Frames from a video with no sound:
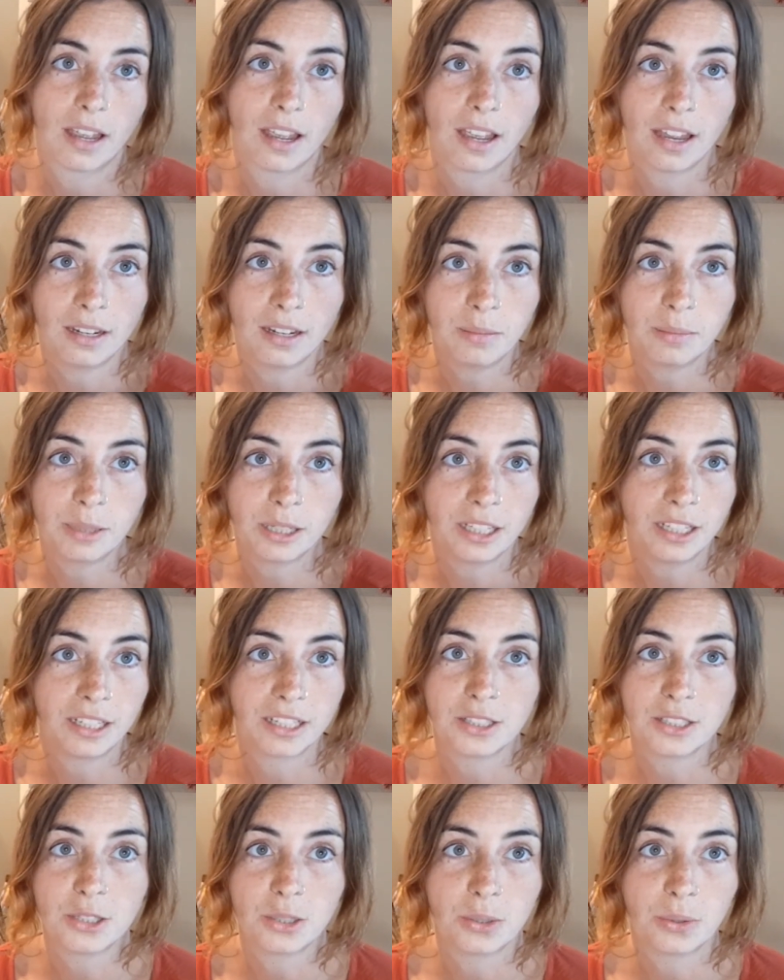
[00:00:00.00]
Anybody
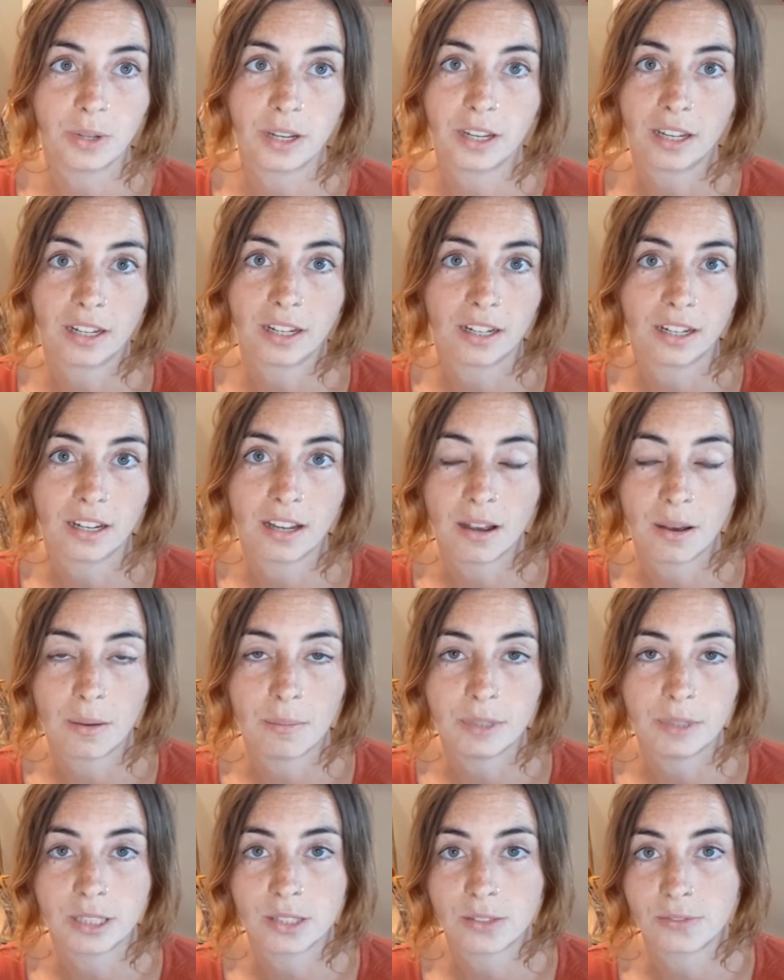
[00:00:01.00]
can do it. It's